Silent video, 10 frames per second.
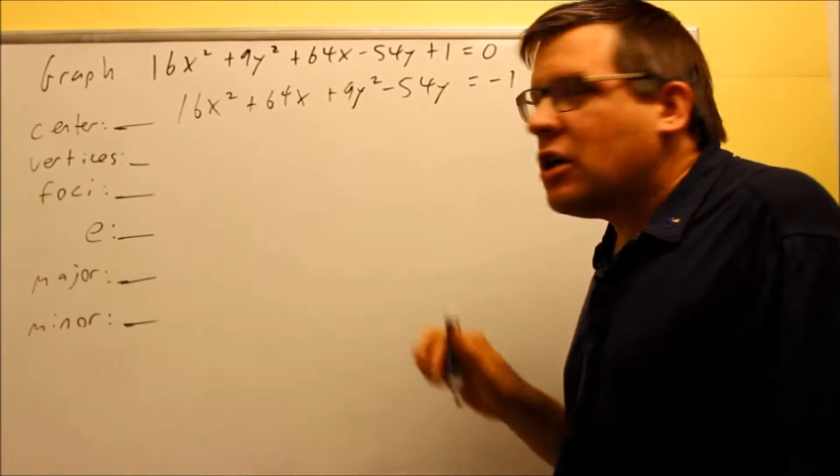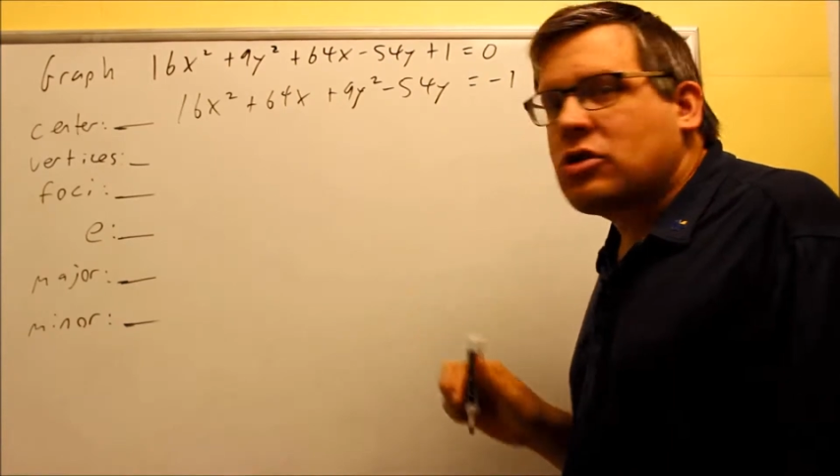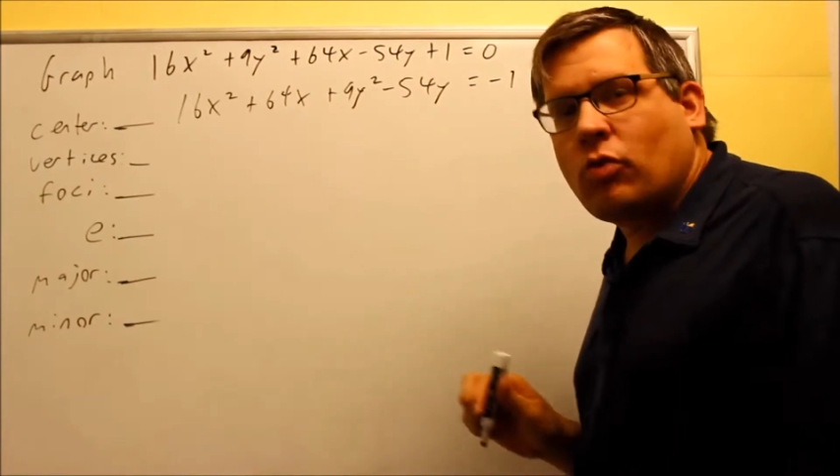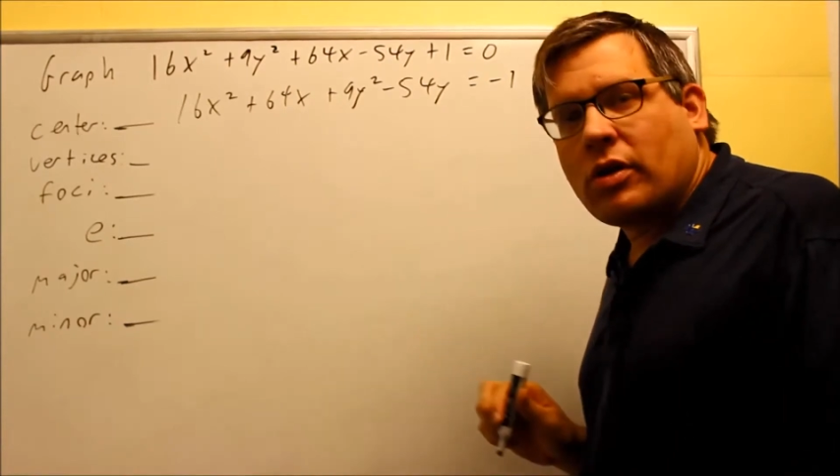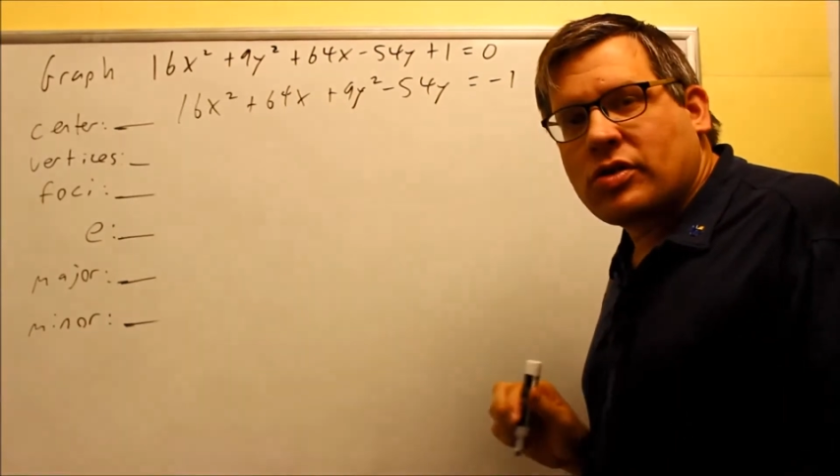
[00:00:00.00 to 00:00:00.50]

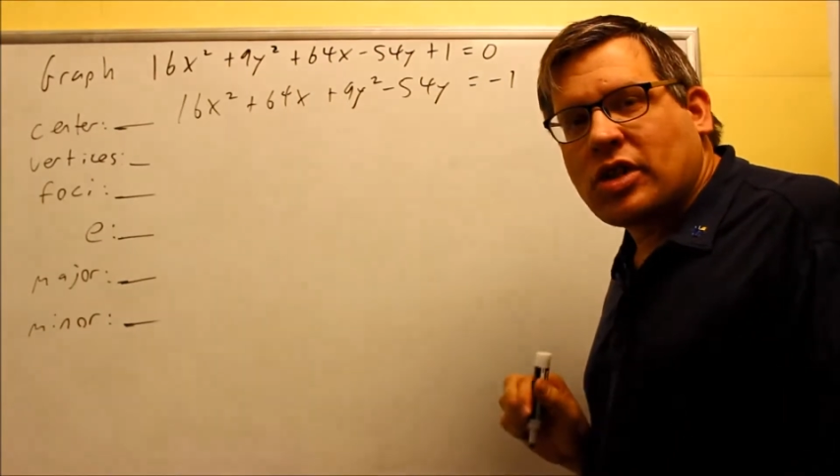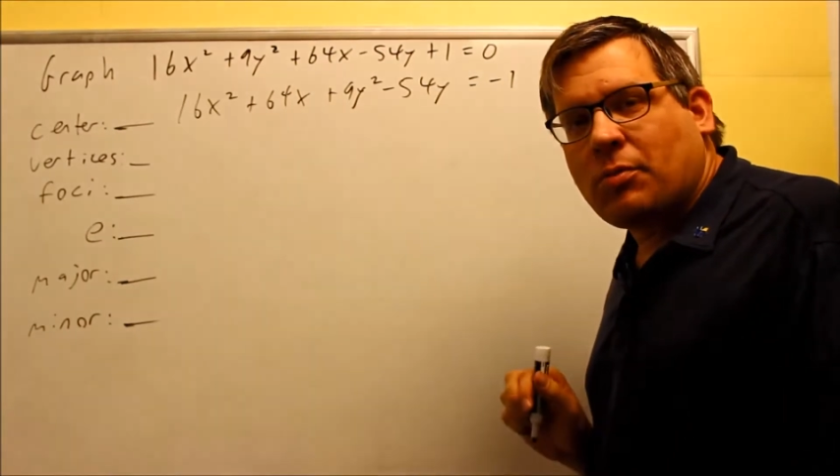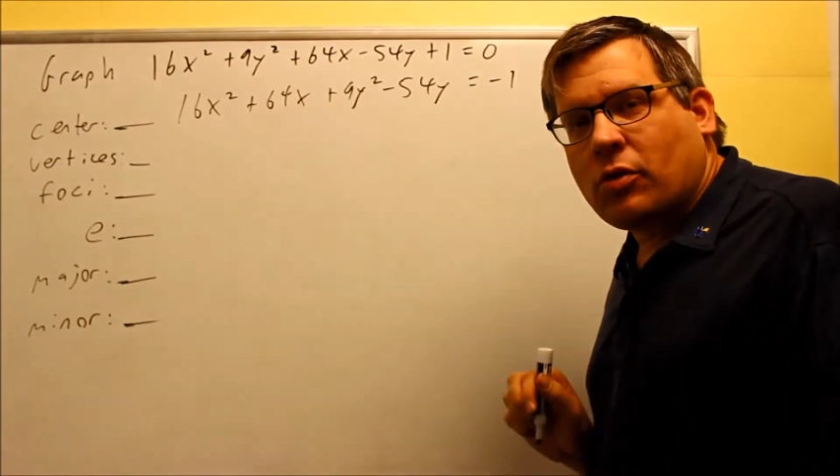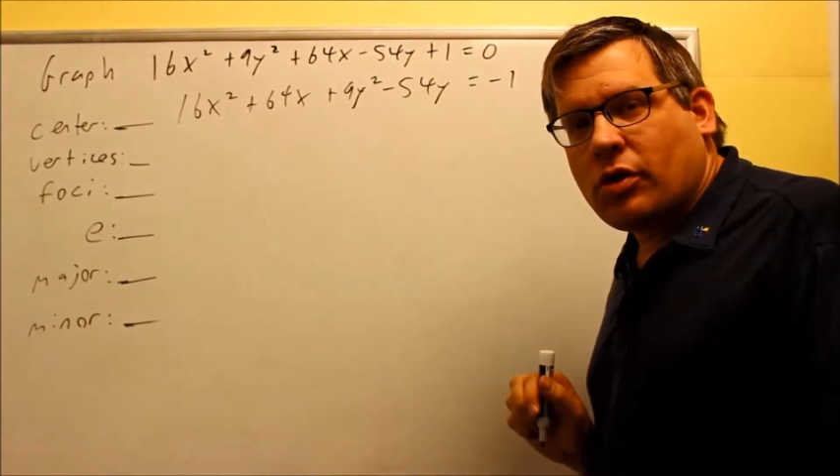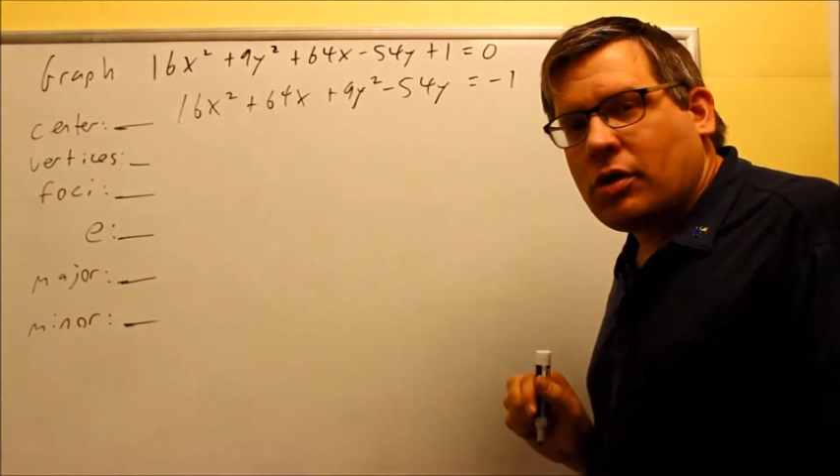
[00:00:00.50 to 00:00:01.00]
each one
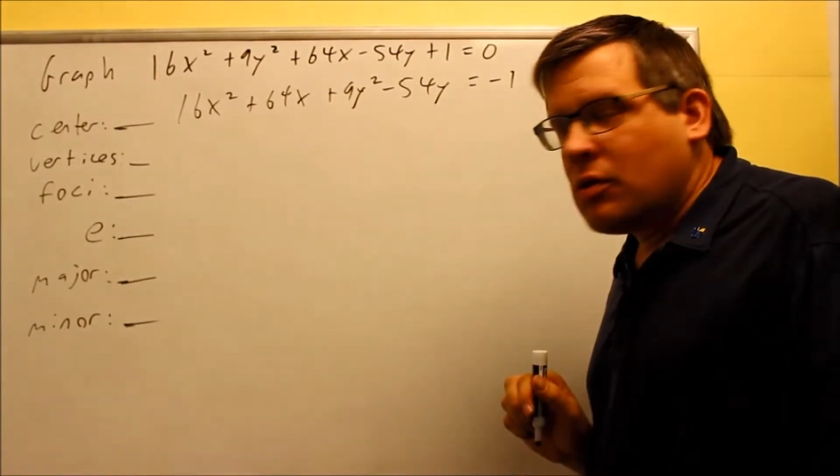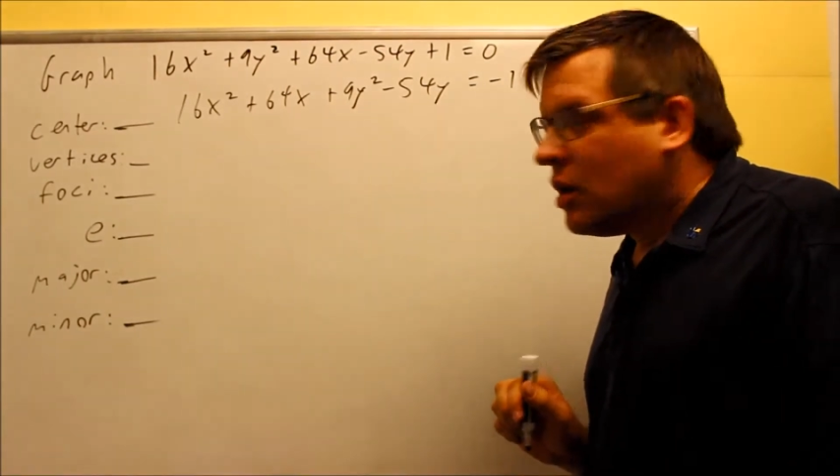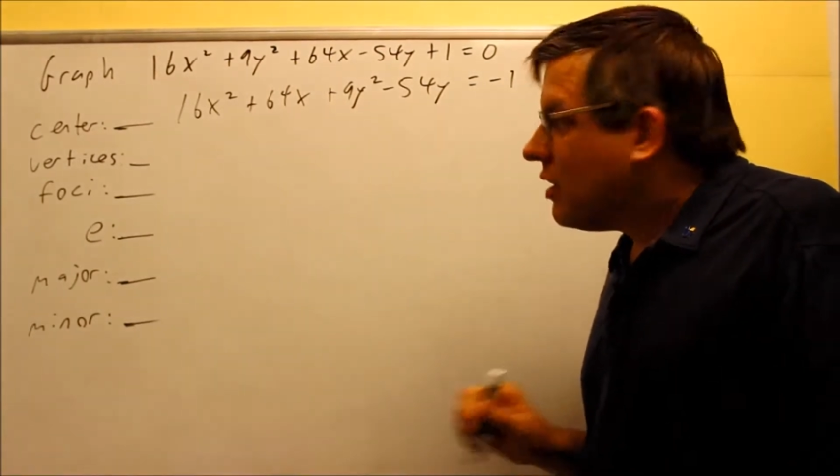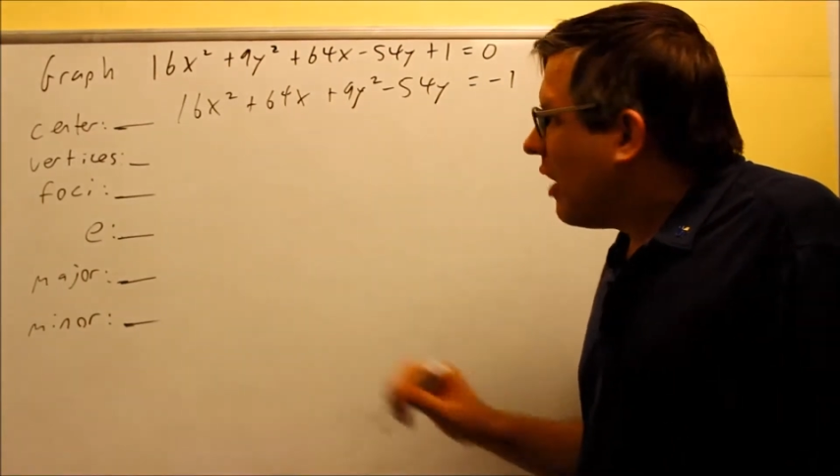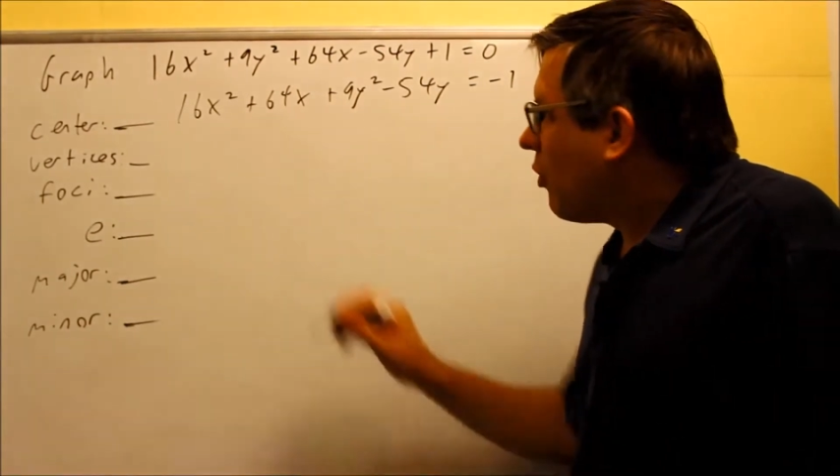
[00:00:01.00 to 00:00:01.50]
separately.
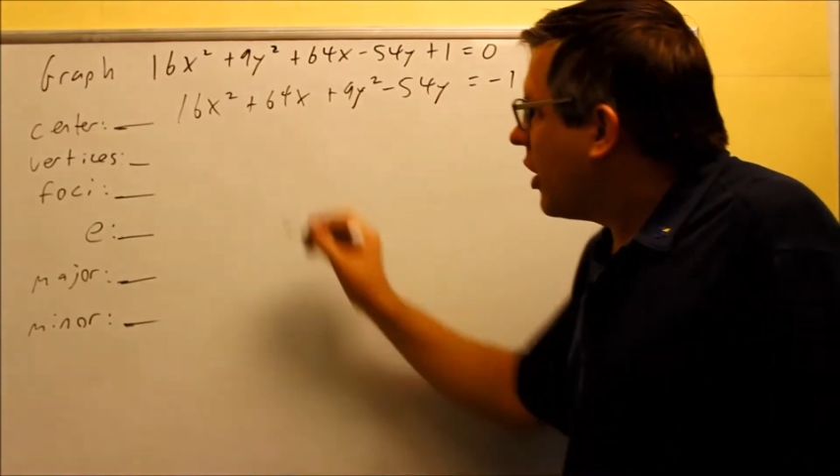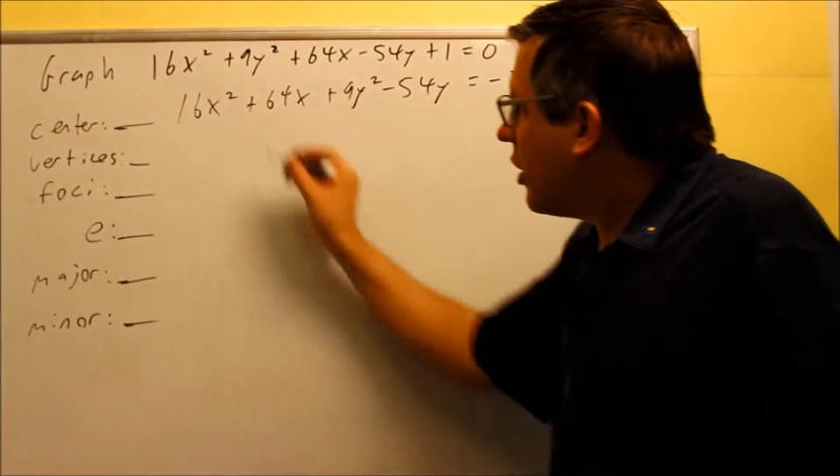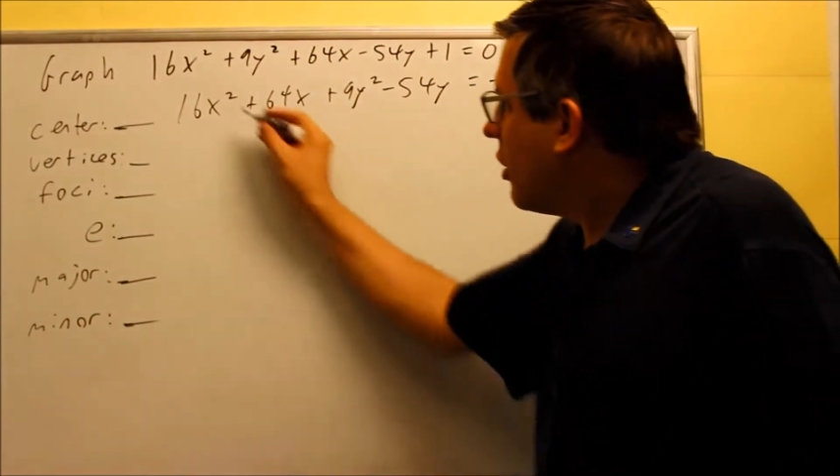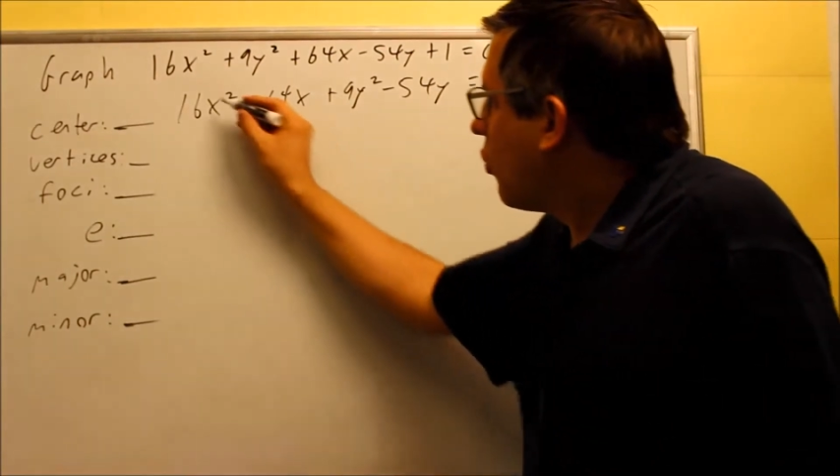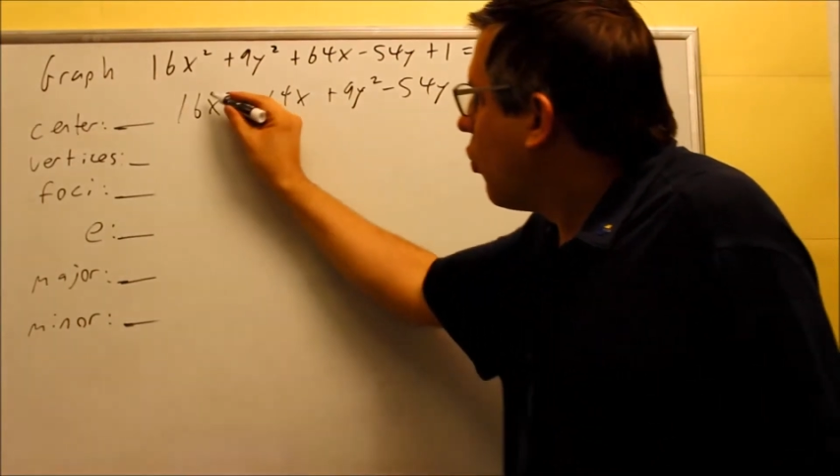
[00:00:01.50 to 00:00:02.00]
I want to get a